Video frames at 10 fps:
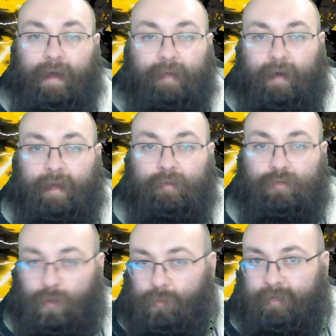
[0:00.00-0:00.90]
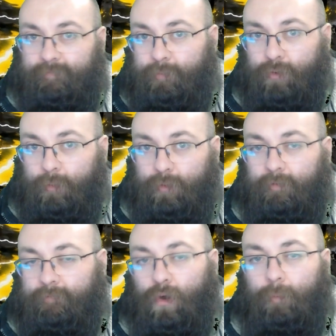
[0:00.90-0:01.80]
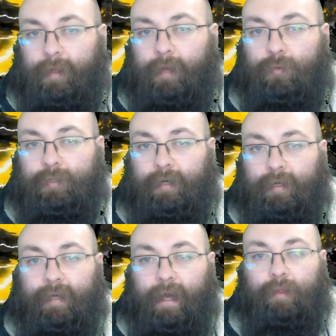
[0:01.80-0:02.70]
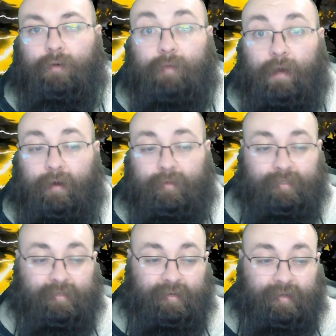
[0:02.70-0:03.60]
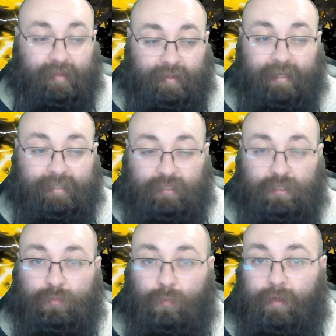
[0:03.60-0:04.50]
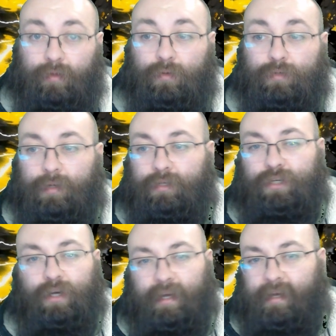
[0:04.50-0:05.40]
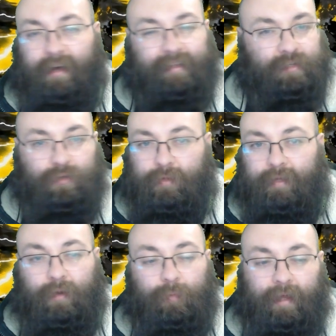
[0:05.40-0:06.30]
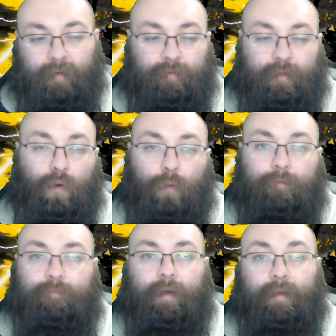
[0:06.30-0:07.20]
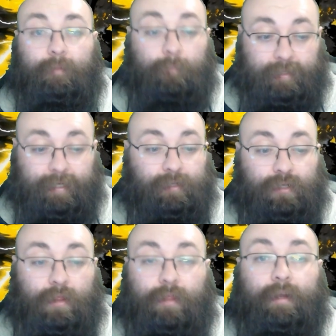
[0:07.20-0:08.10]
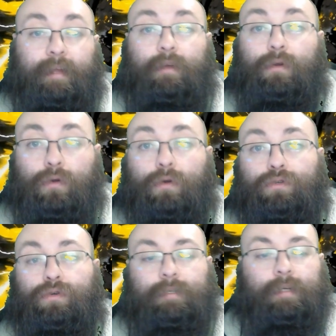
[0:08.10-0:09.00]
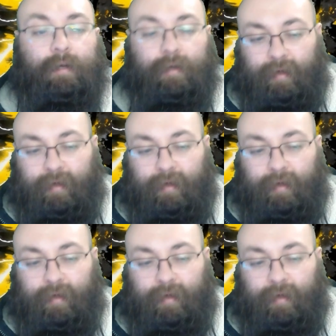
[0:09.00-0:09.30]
5-handers always have the problem of not being able to like get enough cards. This is just one of those ones. Chuck a card you don't need away for the hope of finding potentially 3 that you could use.